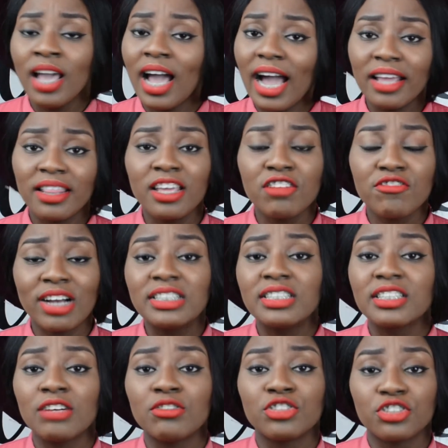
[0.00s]
I think the writing
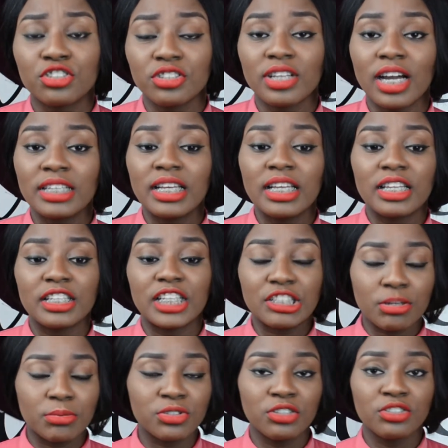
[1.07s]
style was good. I think the
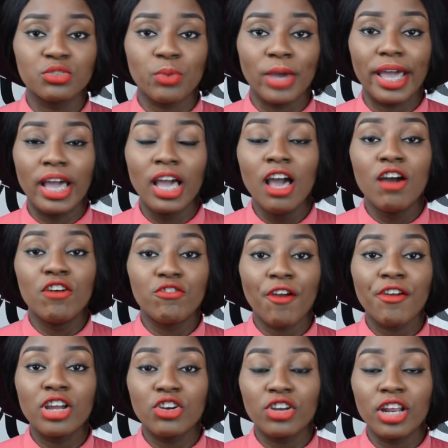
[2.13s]
descriptions were
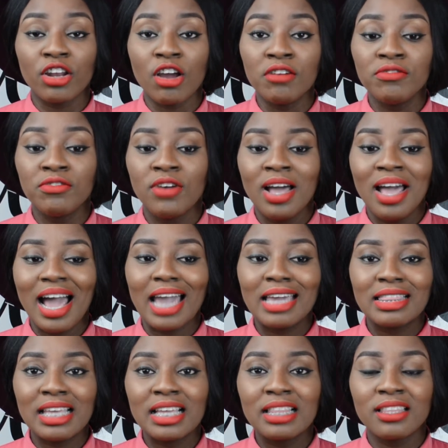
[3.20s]
very good enough. I
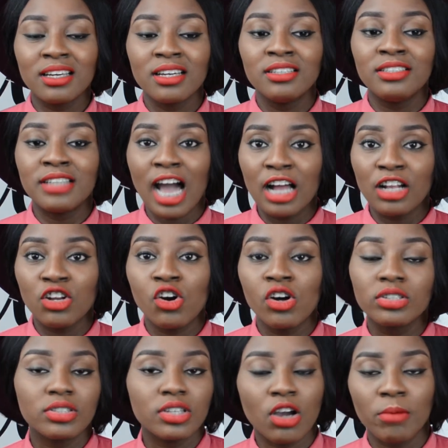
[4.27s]
think the
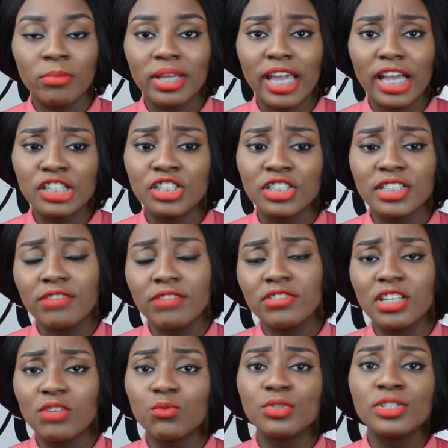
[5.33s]
dialogue, the communications,
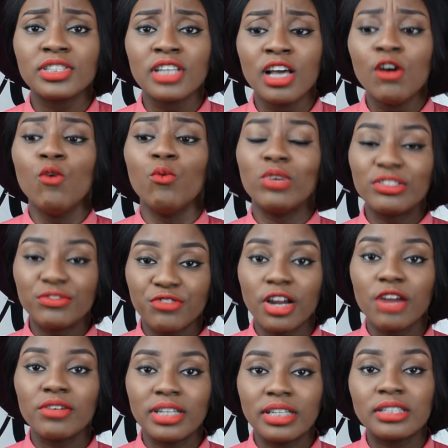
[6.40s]
everything was
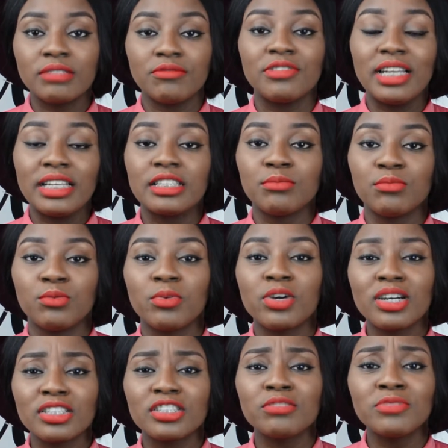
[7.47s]
very relatable,
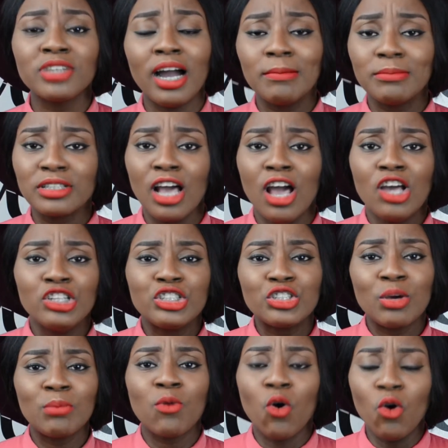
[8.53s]
because sometimes
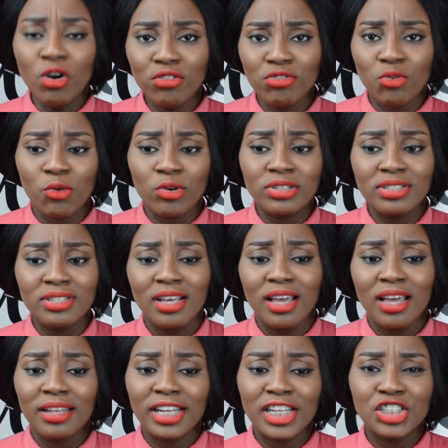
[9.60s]
some authors,
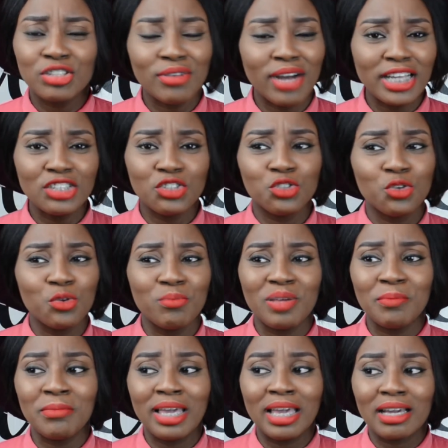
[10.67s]
they try to
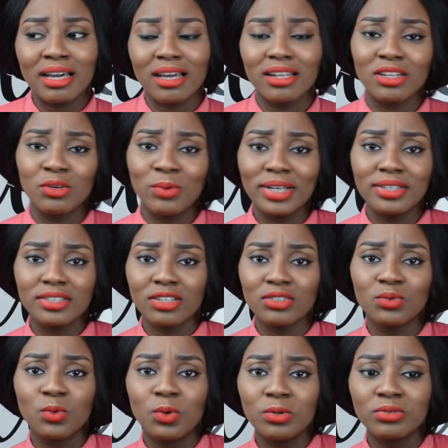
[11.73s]
mimic the
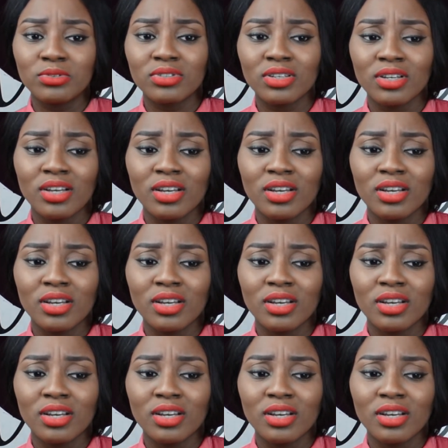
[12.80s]
Western world